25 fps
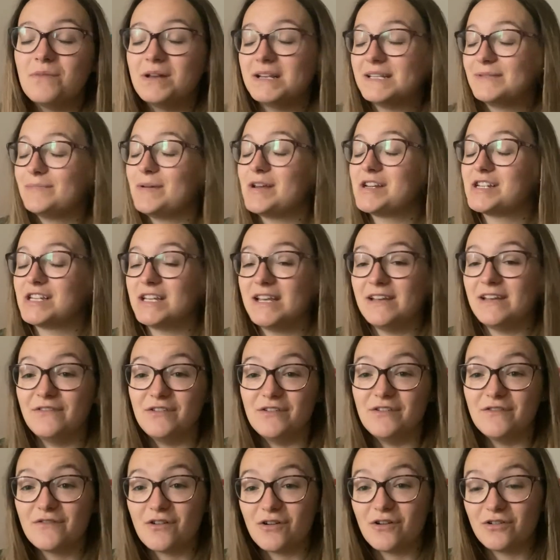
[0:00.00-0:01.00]
especially if
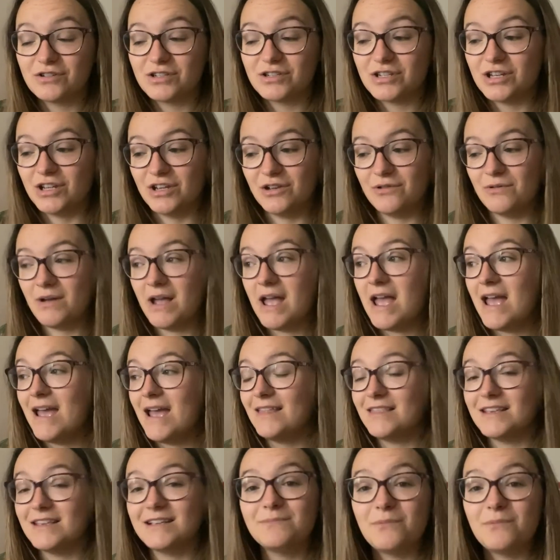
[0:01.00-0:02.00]
you've got to
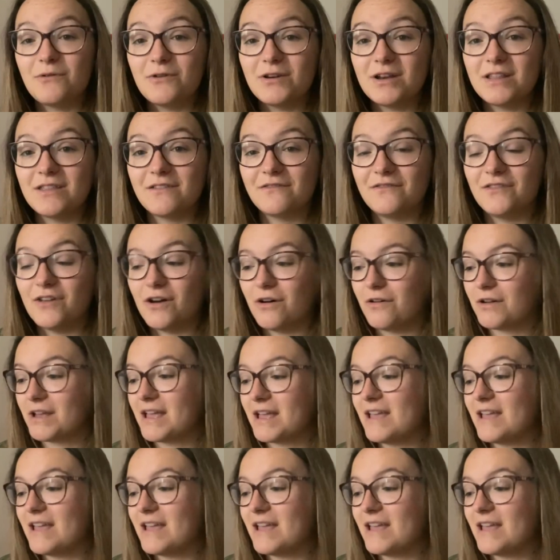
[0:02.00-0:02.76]
this point of the vlog.